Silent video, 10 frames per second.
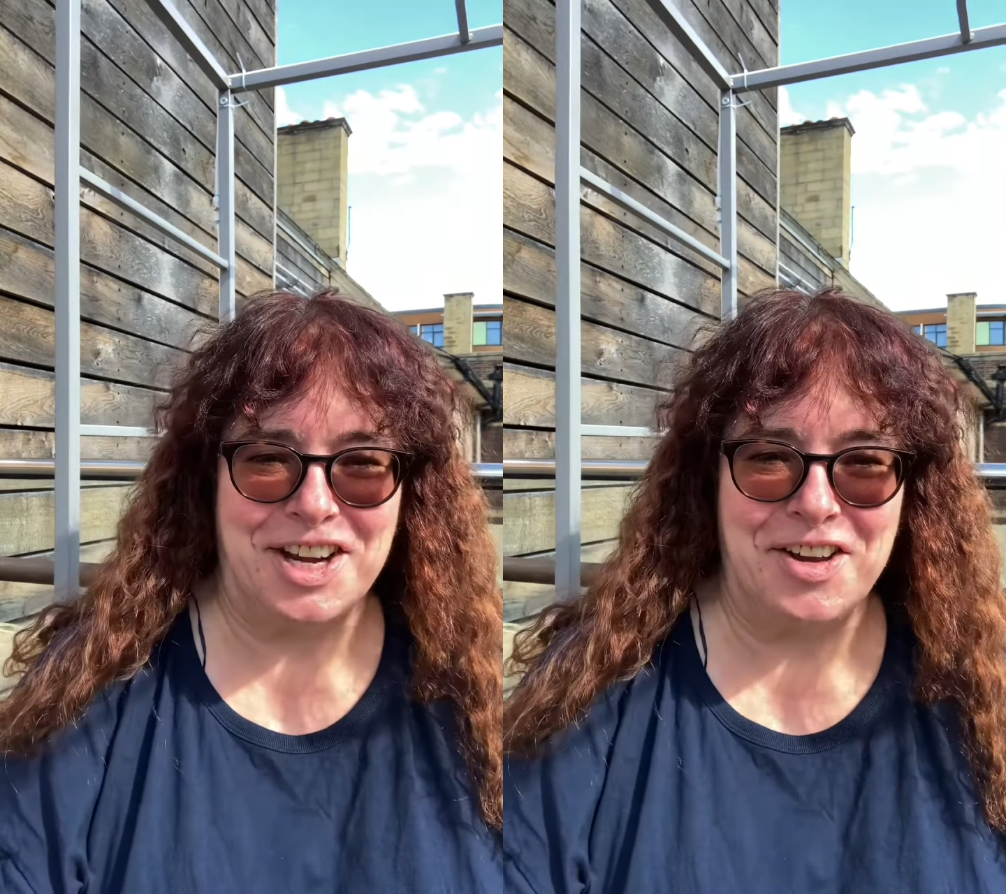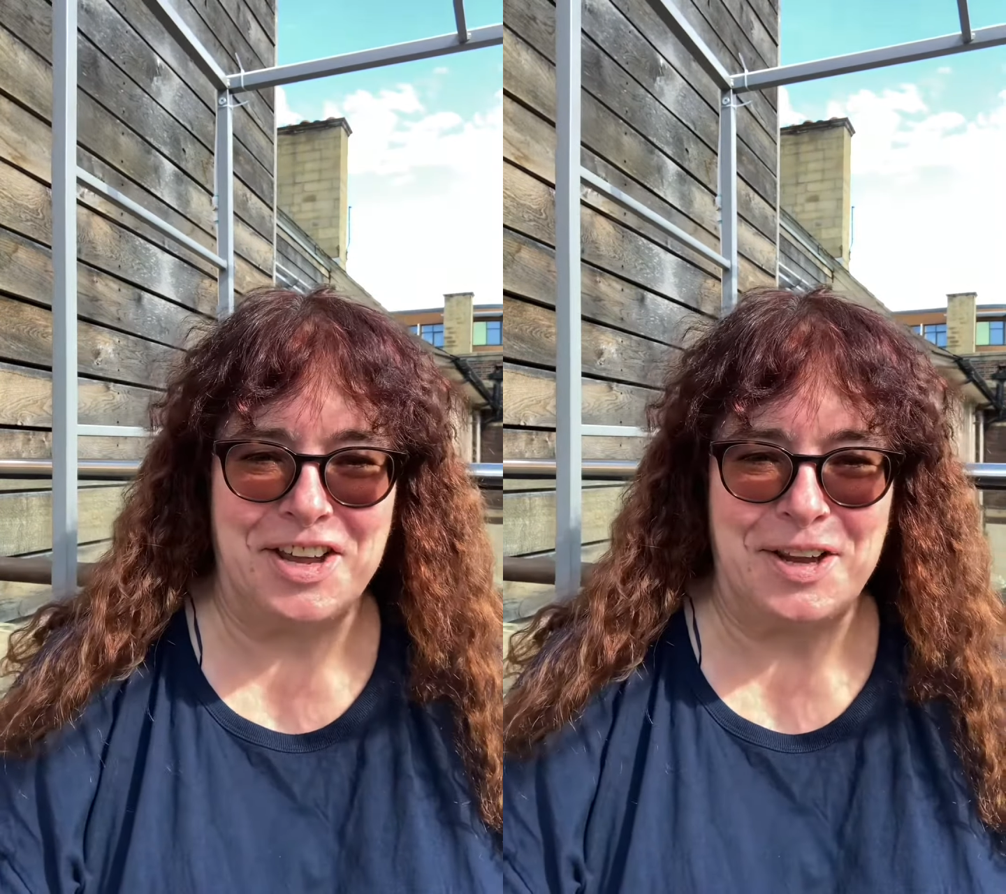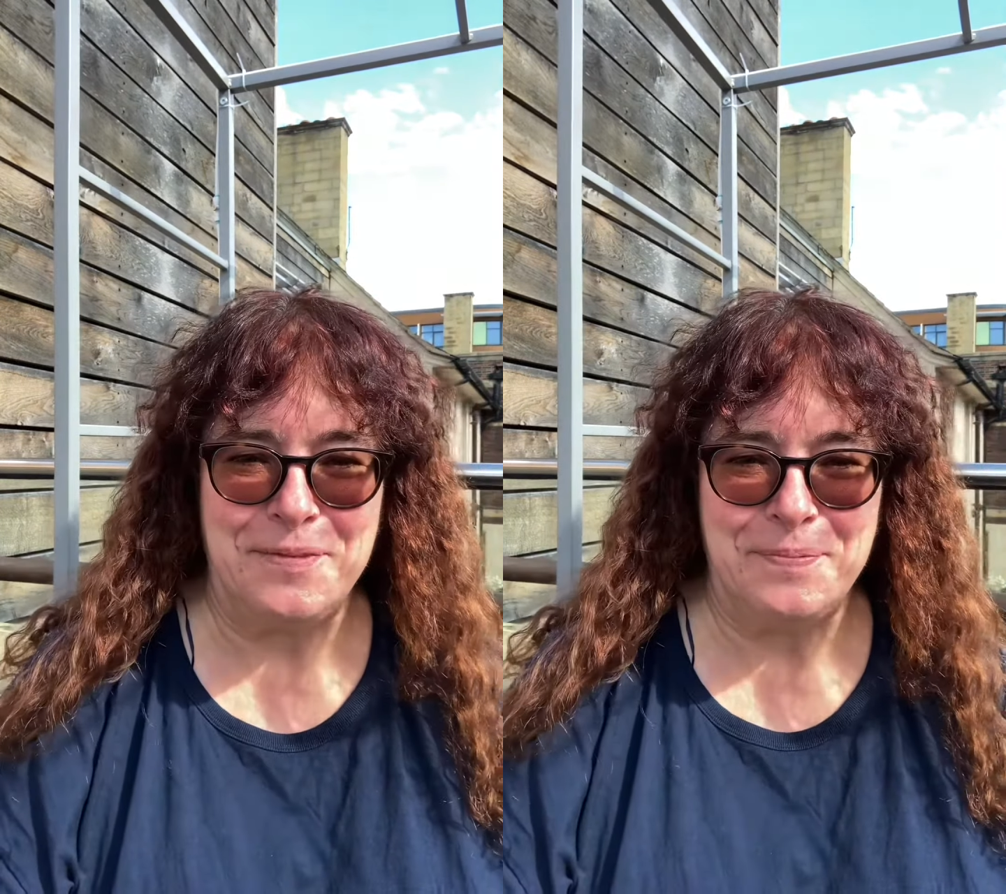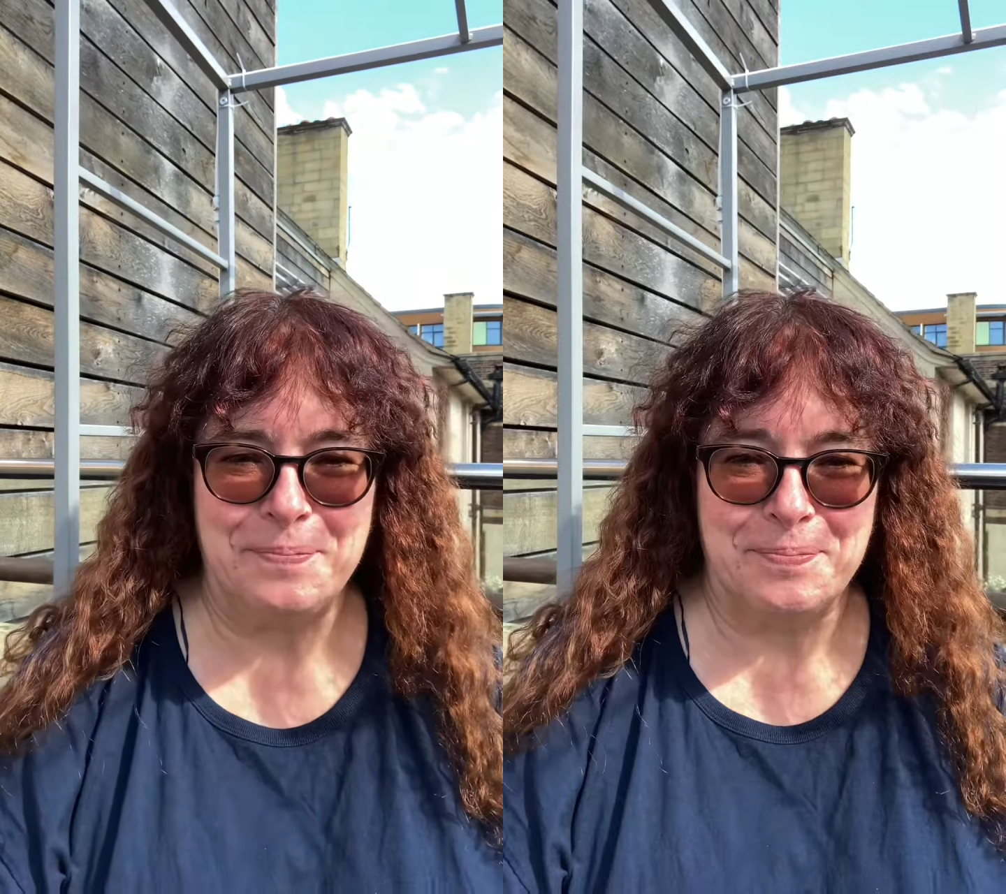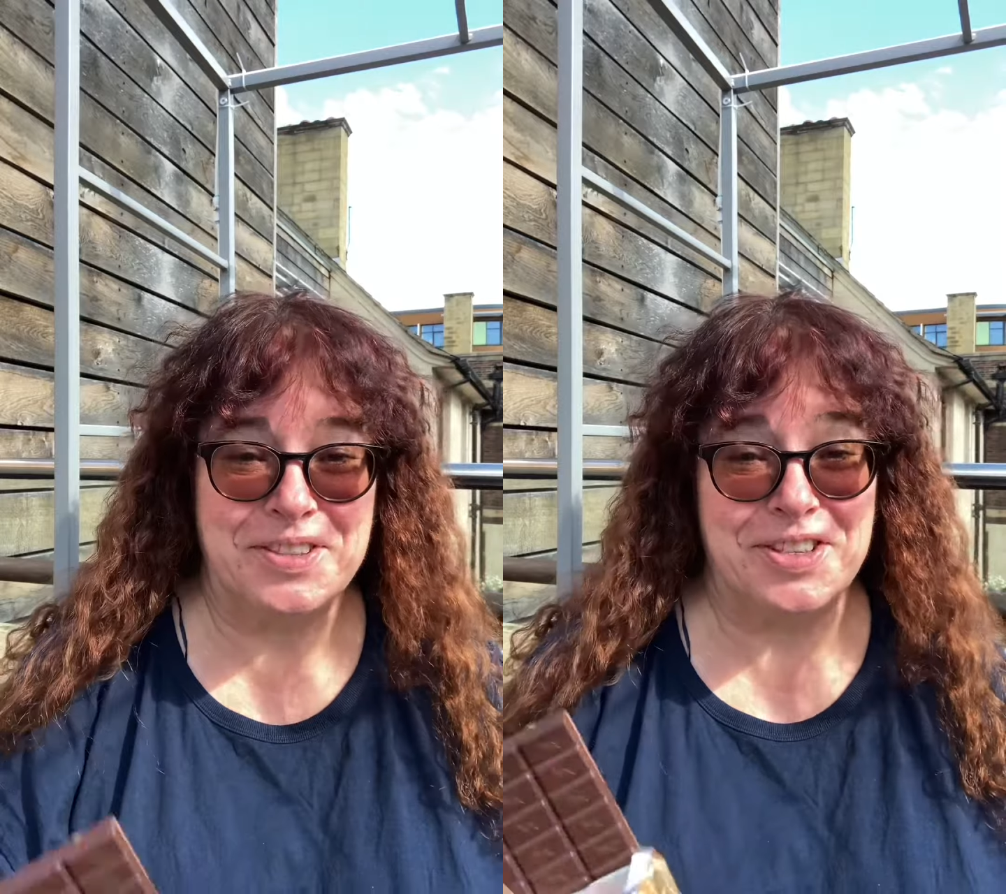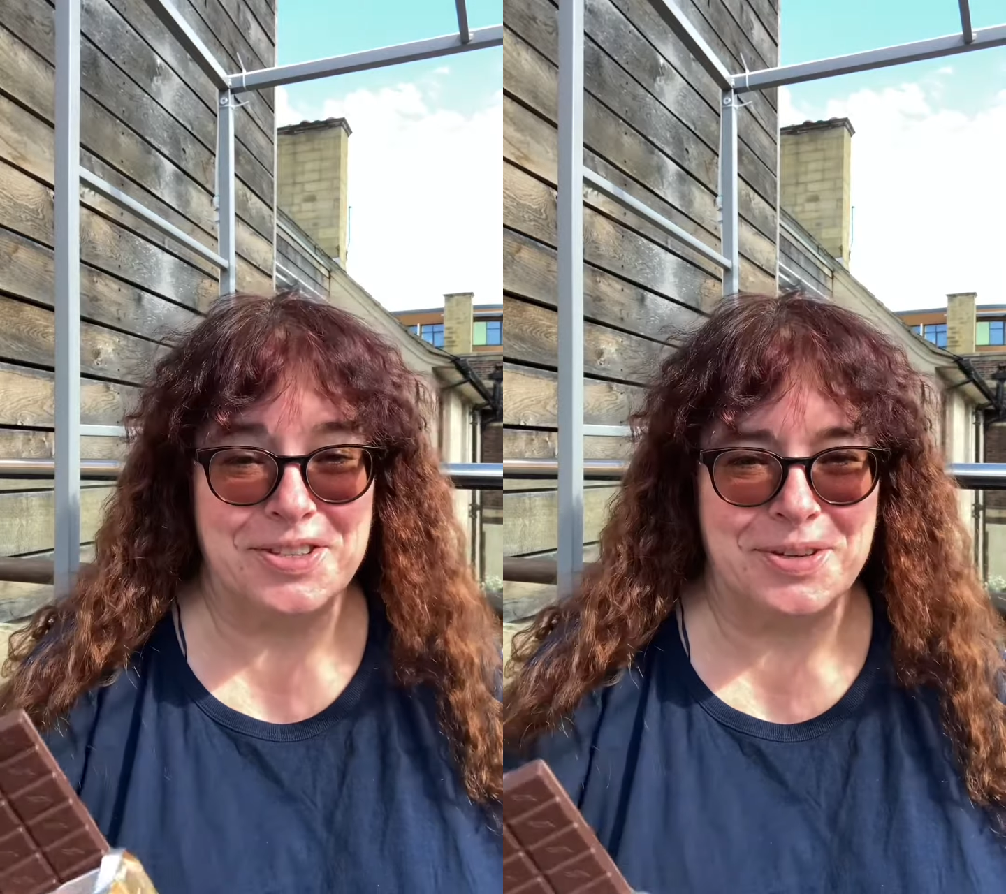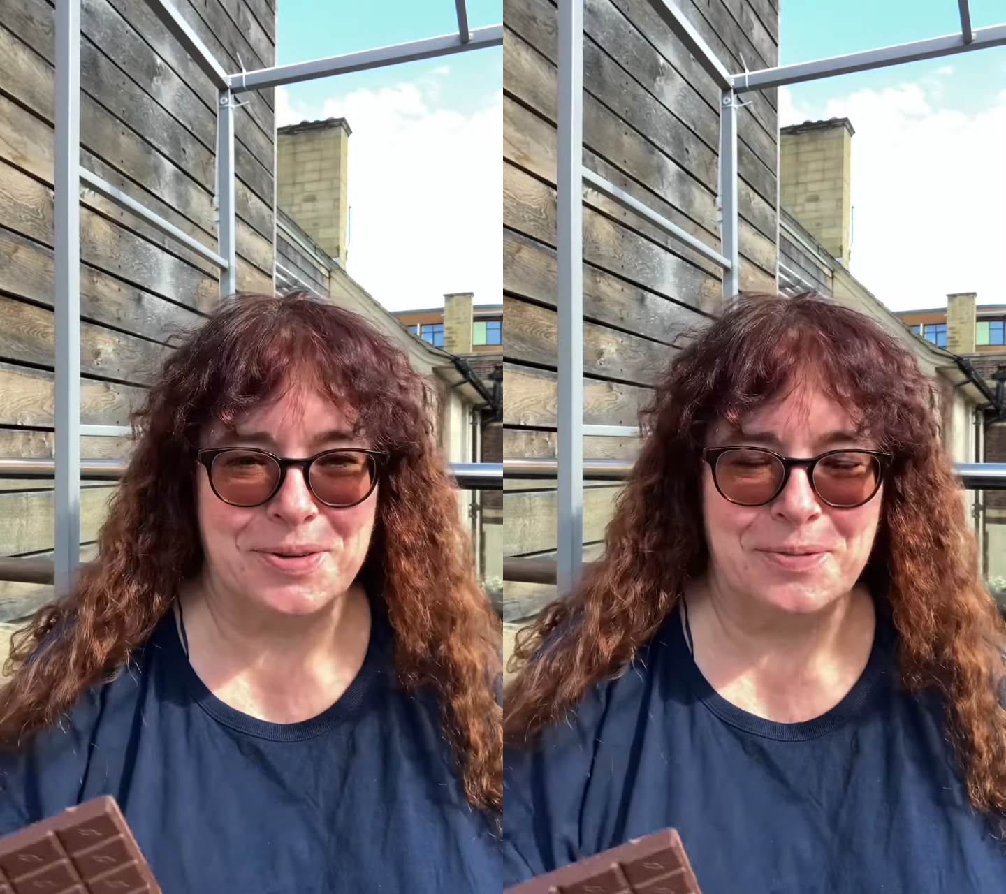you, because it's cool.